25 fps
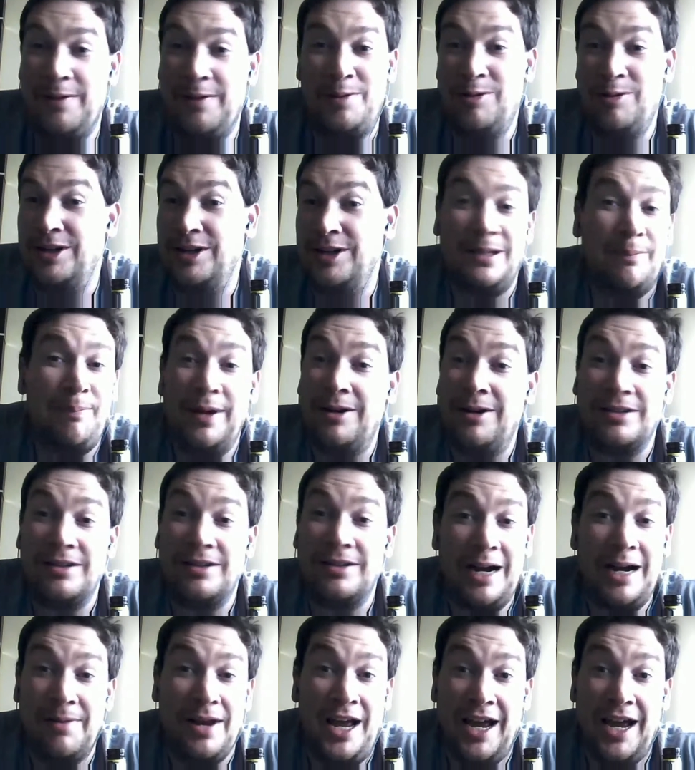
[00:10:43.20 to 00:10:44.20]
February is a better
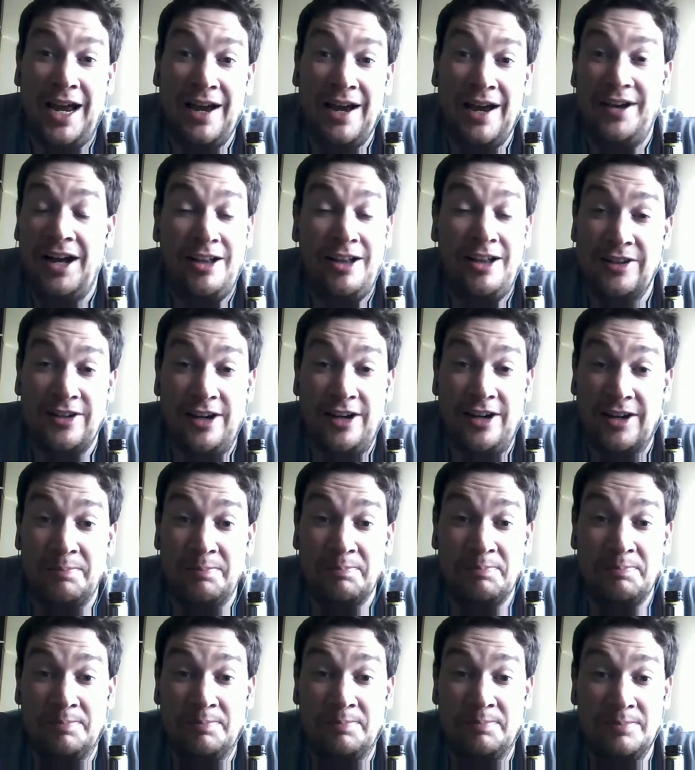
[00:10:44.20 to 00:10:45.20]
time to have a holiday.